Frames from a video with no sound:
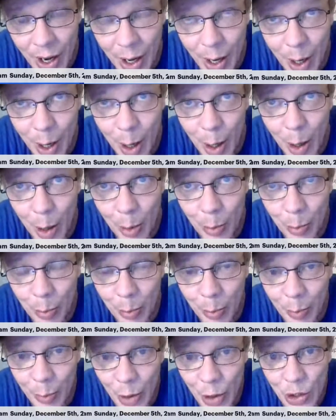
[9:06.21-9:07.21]

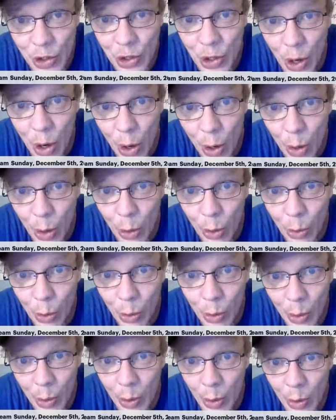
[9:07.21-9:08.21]

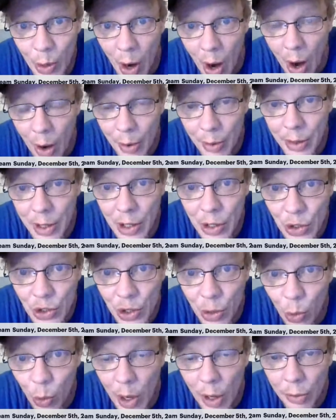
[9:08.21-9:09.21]
So are these
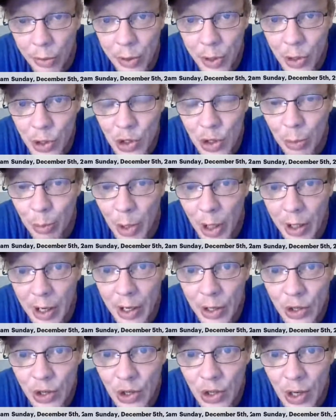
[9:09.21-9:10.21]
the wealthiest among
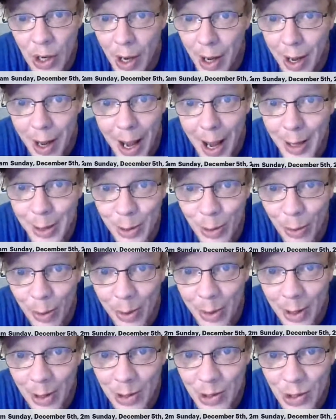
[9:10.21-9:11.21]
us? I
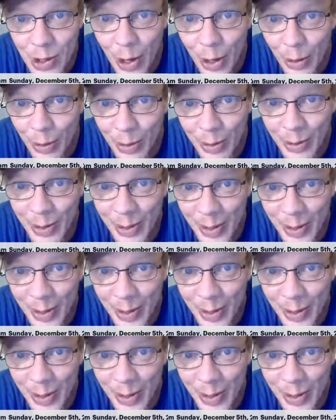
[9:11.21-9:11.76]
don't think so.